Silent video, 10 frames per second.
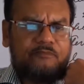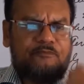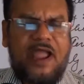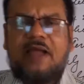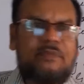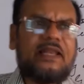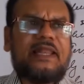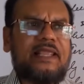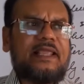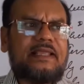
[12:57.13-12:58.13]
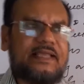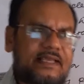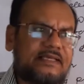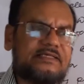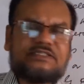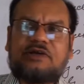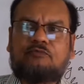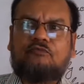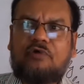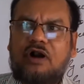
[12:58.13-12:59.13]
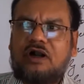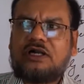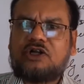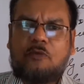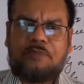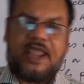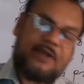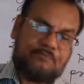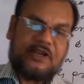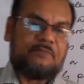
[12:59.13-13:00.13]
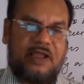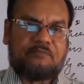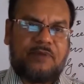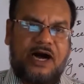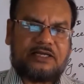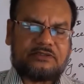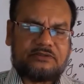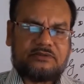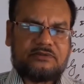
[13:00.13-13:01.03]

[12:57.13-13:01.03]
family is a world of every member.